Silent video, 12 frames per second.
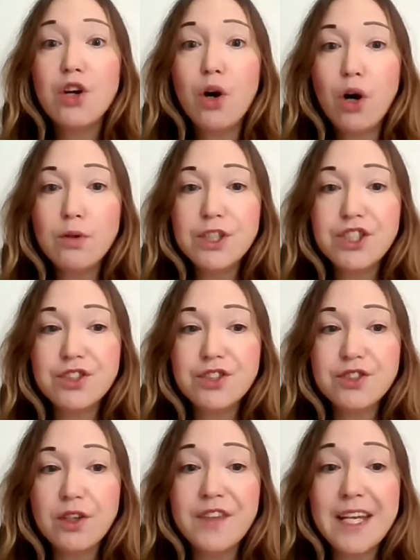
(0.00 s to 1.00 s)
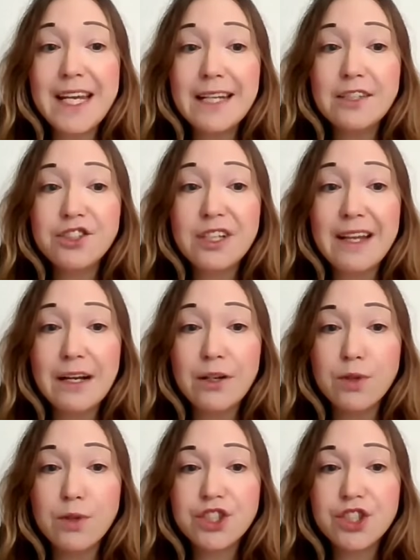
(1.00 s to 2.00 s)
The origins of the English
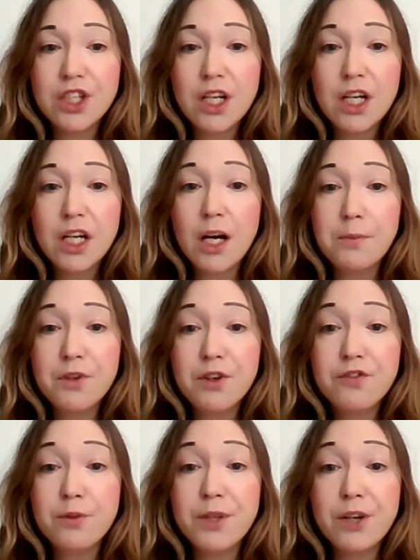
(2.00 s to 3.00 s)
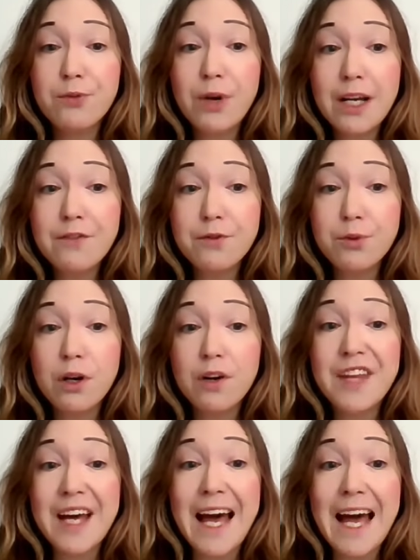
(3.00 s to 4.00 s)
language come from the arrival of the